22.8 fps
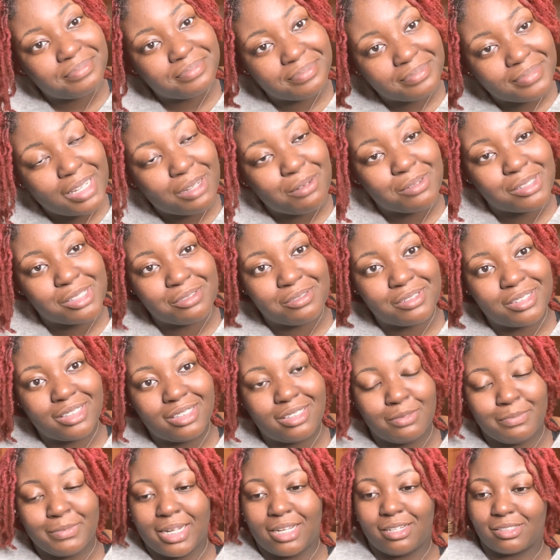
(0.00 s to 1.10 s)
that was really a
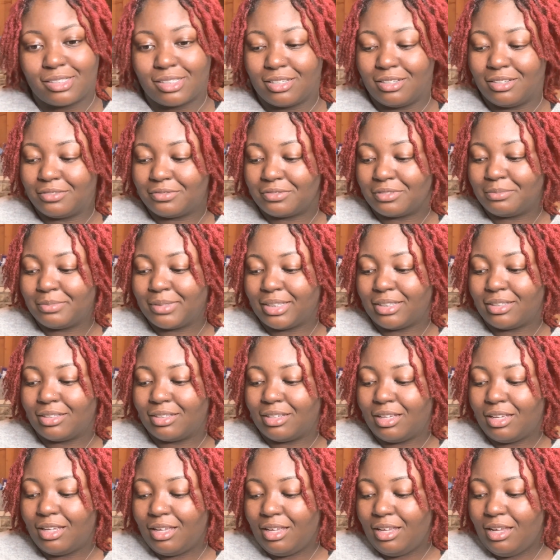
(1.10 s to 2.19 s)
milestone for me.
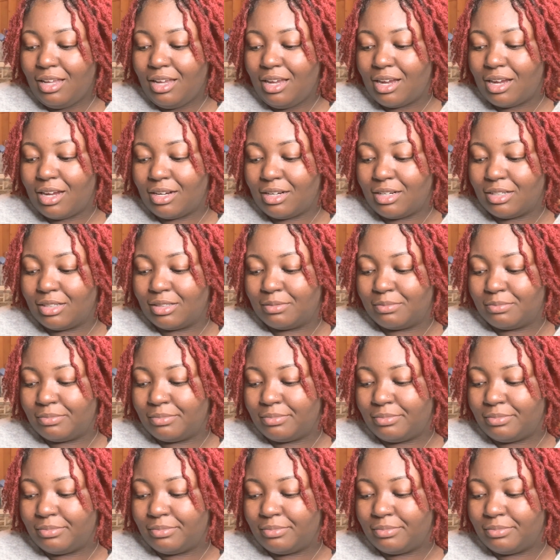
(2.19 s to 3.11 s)
When